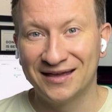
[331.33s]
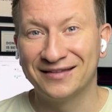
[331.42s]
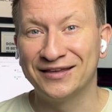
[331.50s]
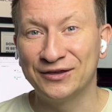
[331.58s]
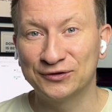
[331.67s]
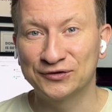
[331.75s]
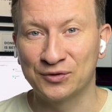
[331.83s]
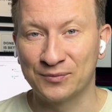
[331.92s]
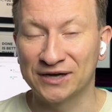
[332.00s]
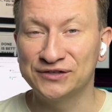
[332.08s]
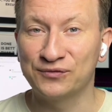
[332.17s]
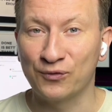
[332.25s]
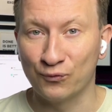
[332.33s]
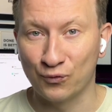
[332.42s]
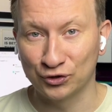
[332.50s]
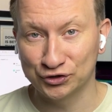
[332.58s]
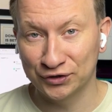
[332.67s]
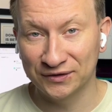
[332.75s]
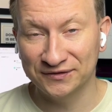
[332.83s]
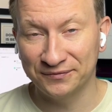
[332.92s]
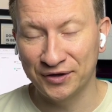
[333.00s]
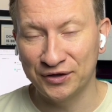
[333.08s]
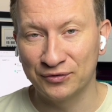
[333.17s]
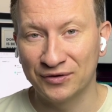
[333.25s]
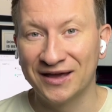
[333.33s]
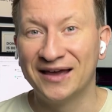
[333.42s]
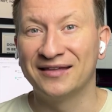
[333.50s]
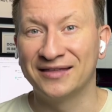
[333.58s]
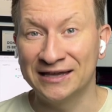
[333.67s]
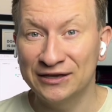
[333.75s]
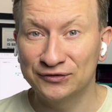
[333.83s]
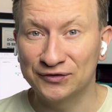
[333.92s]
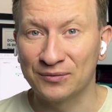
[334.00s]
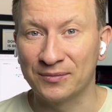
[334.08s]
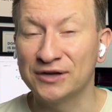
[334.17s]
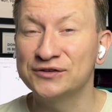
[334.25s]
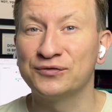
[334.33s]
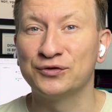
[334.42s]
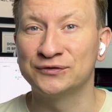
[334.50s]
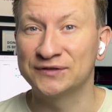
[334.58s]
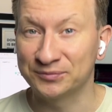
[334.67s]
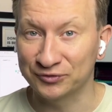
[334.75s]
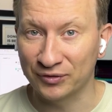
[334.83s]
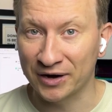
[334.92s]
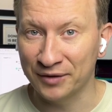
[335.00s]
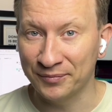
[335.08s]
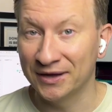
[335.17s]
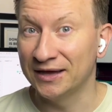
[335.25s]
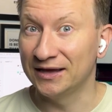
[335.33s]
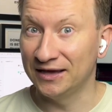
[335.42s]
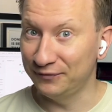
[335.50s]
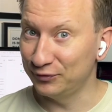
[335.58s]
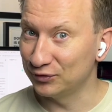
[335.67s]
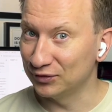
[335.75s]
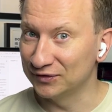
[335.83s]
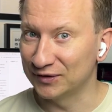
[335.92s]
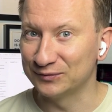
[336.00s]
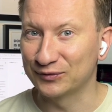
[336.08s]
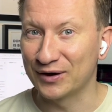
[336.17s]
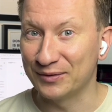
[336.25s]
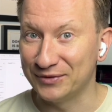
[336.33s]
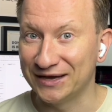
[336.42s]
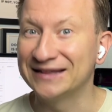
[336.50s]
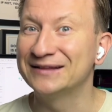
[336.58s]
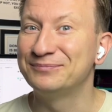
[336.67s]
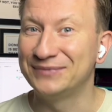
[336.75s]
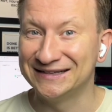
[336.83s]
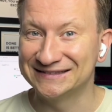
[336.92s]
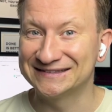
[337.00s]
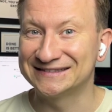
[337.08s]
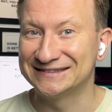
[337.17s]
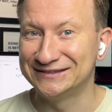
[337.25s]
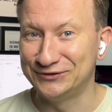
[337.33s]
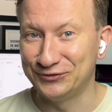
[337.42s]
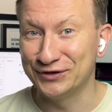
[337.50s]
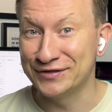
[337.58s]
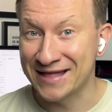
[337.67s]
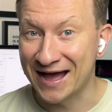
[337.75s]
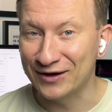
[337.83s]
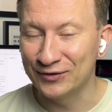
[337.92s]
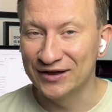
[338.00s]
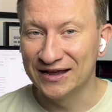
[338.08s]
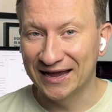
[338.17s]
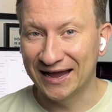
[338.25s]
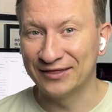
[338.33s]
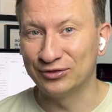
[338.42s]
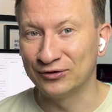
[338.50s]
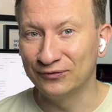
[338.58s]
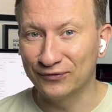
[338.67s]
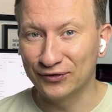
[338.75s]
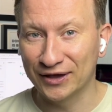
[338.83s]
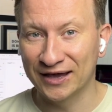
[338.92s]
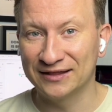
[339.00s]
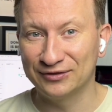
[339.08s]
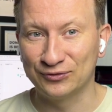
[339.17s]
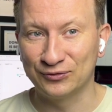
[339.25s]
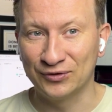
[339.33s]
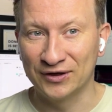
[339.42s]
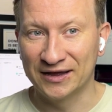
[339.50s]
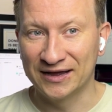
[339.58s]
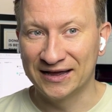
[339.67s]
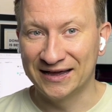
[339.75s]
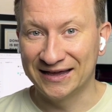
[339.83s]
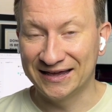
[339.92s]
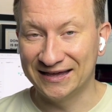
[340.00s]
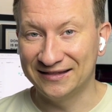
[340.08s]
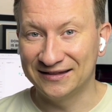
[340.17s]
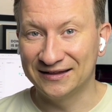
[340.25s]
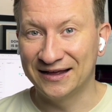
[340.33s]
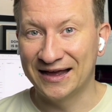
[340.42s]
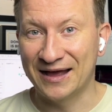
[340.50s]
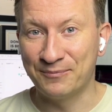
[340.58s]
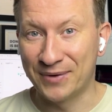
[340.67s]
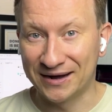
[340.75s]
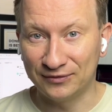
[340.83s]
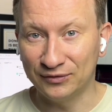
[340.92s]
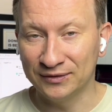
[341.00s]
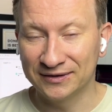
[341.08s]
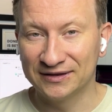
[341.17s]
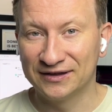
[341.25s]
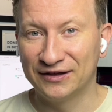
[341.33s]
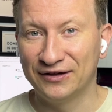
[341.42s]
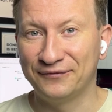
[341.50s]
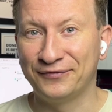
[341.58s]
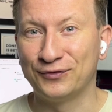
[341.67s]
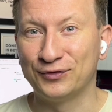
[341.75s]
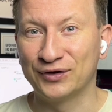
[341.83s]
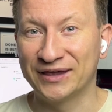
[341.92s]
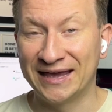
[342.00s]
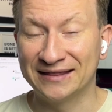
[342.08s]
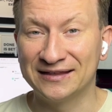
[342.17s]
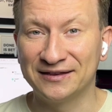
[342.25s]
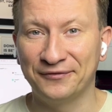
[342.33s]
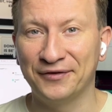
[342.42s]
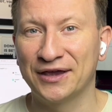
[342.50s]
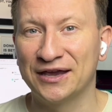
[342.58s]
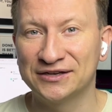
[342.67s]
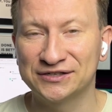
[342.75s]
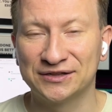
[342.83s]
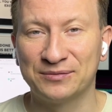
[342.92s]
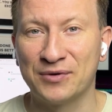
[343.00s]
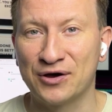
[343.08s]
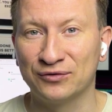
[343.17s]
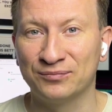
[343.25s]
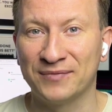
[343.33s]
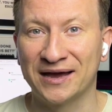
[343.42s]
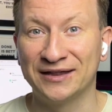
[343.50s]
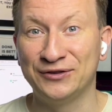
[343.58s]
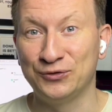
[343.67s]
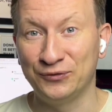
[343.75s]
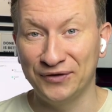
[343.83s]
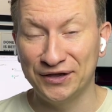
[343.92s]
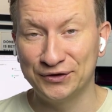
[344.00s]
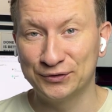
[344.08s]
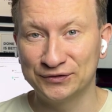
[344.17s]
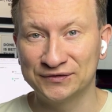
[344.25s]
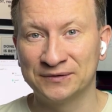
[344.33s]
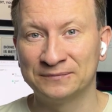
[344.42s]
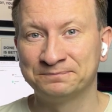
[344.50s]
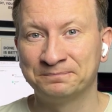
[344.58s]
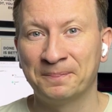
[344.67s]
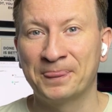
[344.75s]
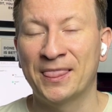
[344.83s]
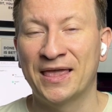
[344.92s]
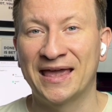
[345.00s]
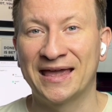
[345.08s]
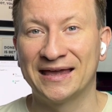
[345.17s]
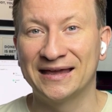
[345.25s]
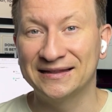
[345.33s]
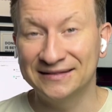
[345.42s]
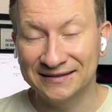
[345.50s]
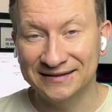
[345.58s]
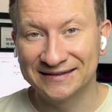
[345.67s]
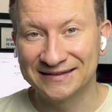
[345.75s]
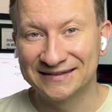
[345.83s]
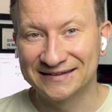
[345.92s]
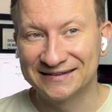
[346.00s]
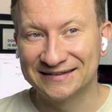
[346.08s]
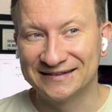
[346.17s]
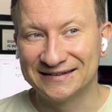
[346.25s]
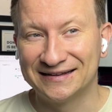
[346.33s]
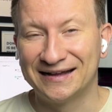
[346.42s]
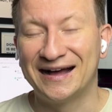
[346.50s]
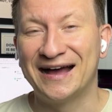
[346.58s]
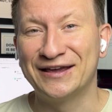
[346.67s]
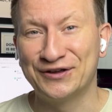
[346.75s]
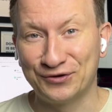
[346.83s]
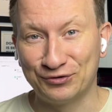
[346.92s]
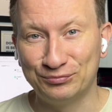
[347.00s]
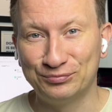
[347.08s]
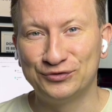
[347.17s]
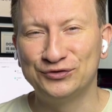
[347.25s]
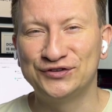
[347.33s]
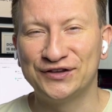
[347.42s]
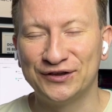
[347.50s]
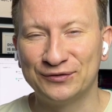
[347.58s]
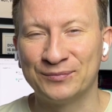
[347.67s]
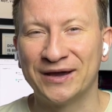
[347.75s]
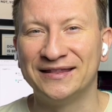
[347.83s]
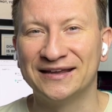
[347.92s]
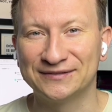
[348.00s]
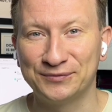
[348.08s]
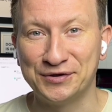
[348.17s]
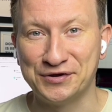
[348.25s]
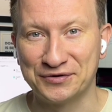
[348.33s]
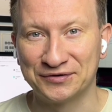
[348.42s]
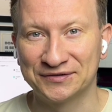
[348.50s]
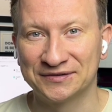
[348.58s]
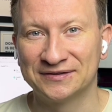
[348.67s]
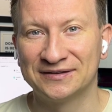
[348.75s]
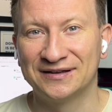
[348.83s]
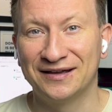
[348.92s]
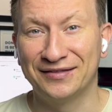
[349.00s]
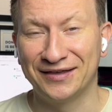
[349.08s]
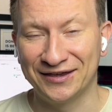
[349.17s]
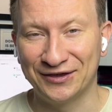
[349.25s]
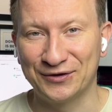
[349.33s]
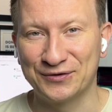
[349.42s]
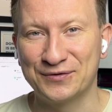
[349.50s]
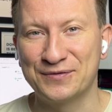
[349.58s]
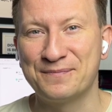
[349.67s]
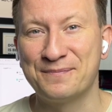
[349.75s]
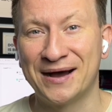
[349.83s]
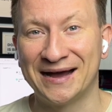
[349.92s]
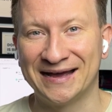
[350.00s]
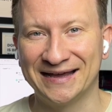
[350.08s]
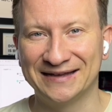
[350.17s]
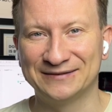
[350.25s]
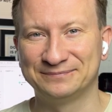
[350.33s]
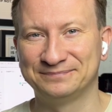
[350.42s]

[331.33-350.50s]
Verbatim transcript: Thank you so much for watching this video. Thank you so much for your subscribe. If you don't subscribe yet, please do it now. And don't forget to hit a bell for get notification about my new videos and I hope to see you in my next videos. Thank you. Bye.